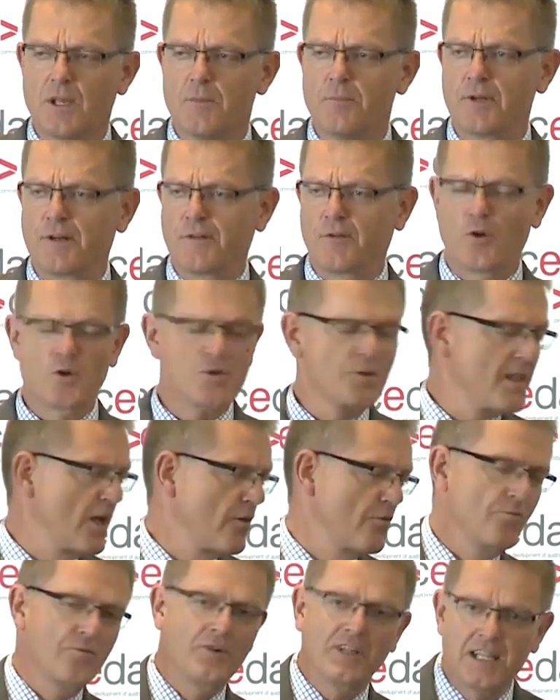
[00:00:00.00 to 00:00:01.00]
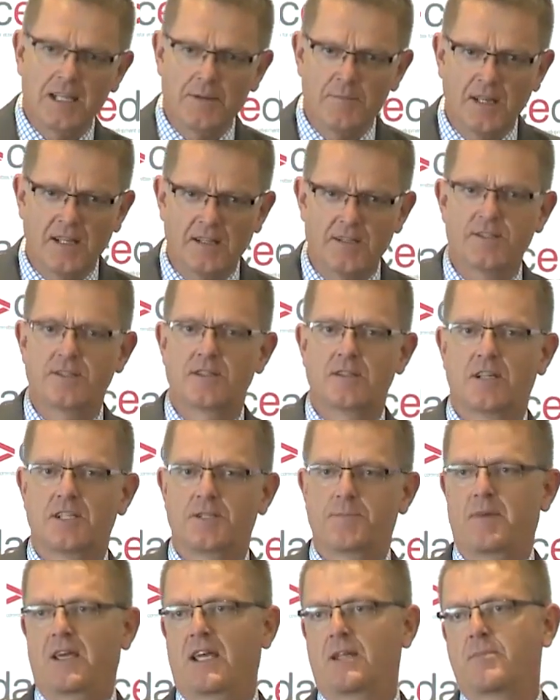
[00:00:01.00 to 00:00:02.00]
but of course what that really means
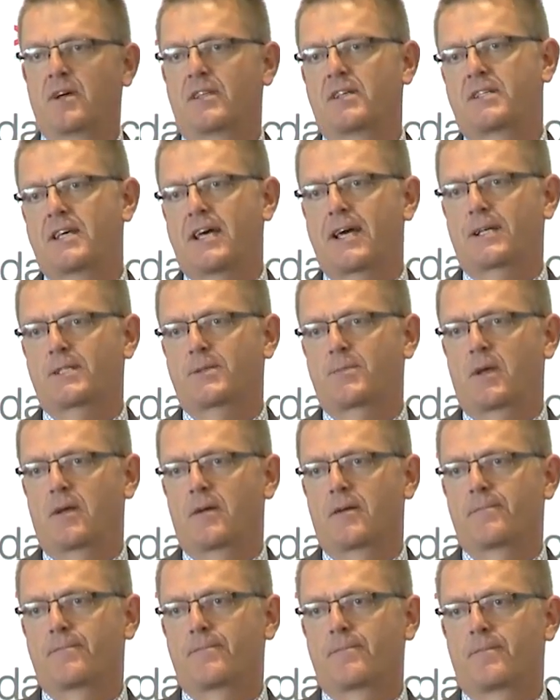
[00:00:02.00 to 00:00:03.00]
is paid by the taxpayer.